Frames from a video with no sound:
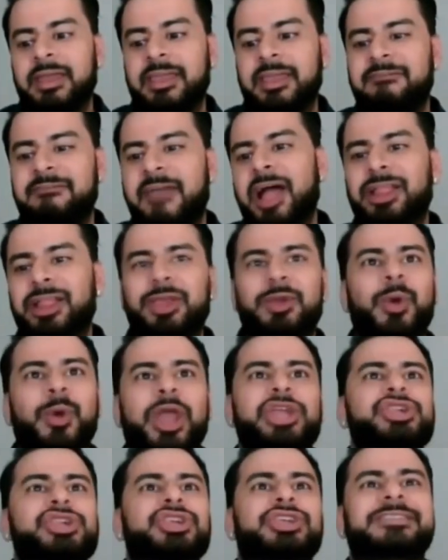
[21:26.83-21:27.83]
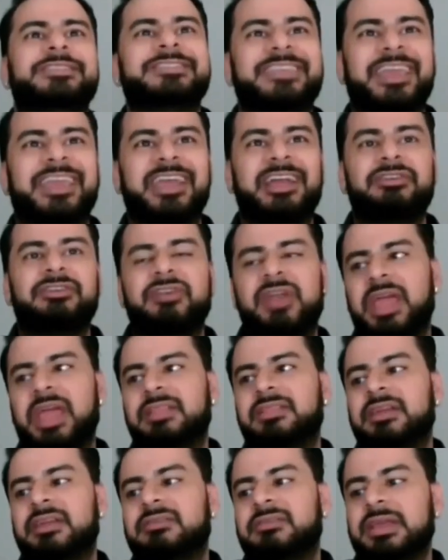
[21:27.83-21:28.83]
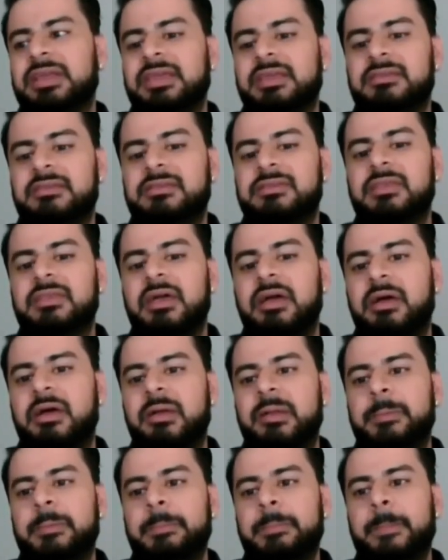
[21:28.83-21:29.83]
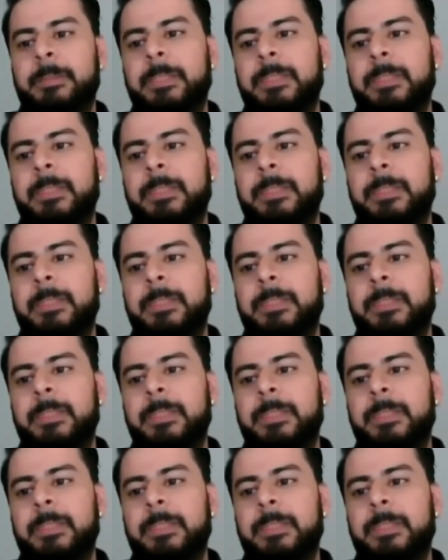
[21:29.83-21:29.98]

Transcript: evaluation scale, right? There is, um,